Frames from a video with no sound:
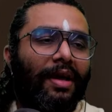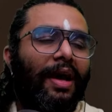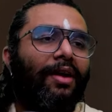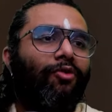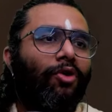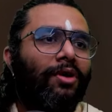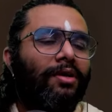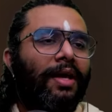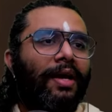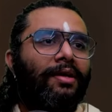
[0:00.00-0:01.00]
I
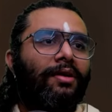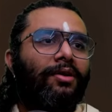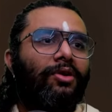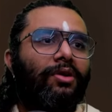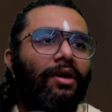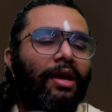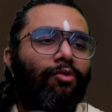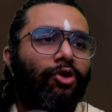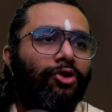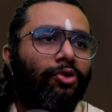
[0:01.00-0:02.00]
want that. I
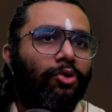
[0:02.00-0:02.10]
want you